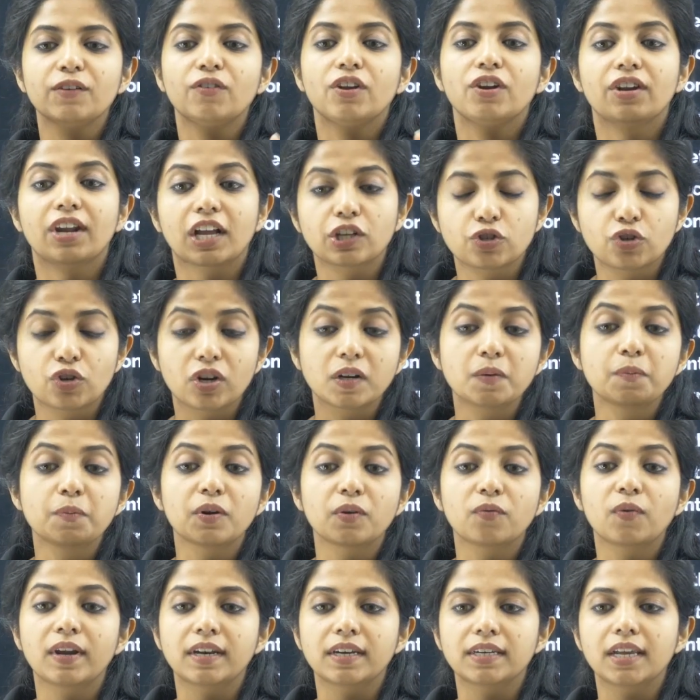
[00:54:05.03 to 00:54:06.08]
we're naturally
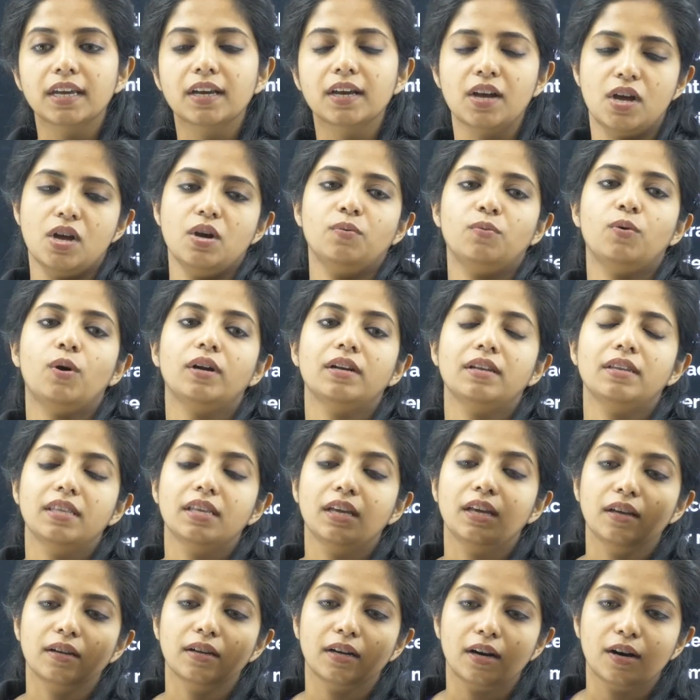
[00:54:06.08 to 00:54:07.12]
preventing what
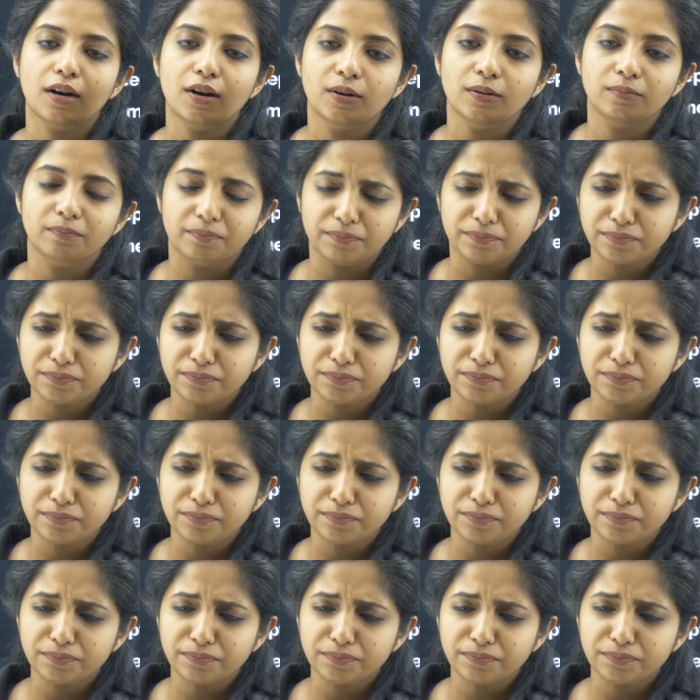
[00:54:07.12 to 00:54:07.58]
the